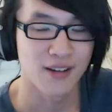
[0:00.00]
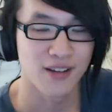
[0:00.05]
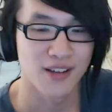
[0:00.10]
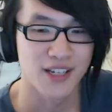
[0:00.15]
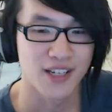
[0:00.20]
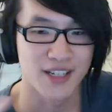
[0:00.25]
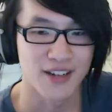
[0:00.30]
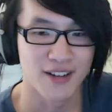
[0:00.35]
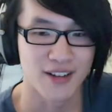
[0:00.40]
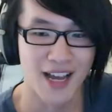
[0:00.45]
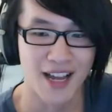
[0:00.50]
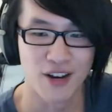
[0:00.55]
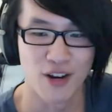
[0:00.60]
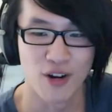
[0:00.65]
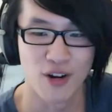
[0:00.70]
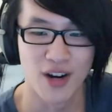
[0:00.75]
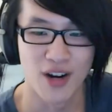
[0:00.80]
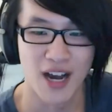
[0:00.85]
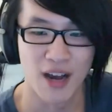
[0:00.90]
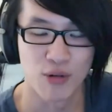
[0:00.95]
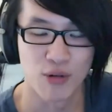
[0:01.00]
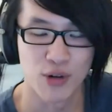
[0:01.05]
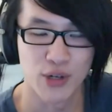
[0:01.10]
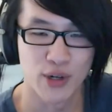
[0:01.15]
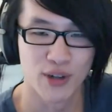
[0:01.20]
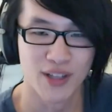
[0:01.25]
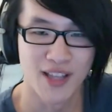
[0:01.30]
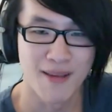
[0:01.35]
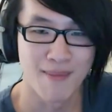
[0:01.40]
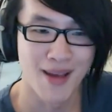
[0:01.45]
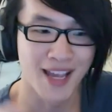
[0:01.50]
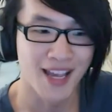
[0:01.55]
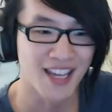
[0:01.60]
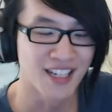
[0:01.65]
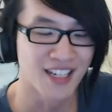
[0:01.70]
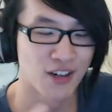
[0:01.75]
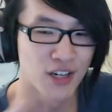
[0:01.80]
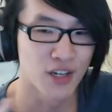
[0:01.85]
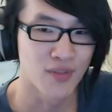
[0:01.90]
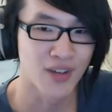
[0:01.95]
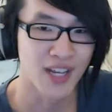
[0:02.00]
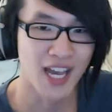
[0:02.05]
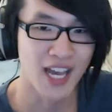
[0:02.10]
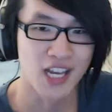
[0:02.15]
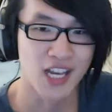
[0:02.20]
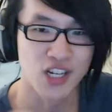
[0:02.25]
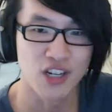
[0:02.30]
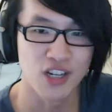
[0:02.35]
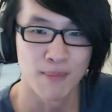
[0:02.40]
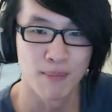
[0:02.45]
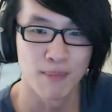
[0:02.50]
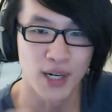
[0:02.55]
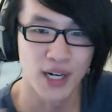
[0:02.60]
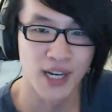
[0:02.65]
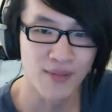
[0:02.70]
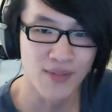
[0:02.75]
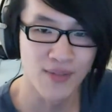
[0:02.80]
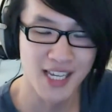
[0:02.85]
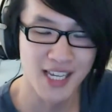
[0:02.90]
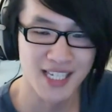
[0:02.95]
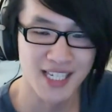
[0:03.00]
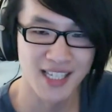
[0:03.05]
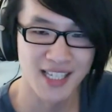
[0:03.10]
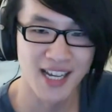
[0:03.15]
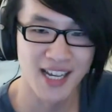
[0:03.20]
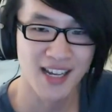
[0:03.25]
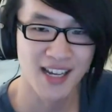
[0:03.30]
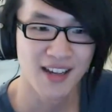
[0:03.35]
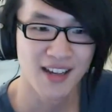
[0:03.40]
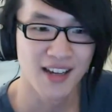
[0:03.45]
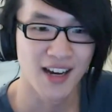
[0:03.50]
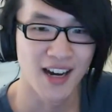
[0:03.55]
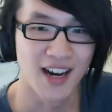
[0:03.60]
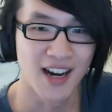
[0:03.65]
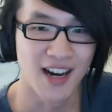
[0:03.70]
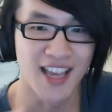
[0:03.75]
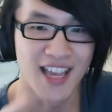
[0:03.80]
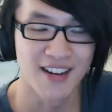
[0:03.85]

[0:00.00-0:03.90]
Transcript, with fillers: just on that note, I will surely make a notification previously uh,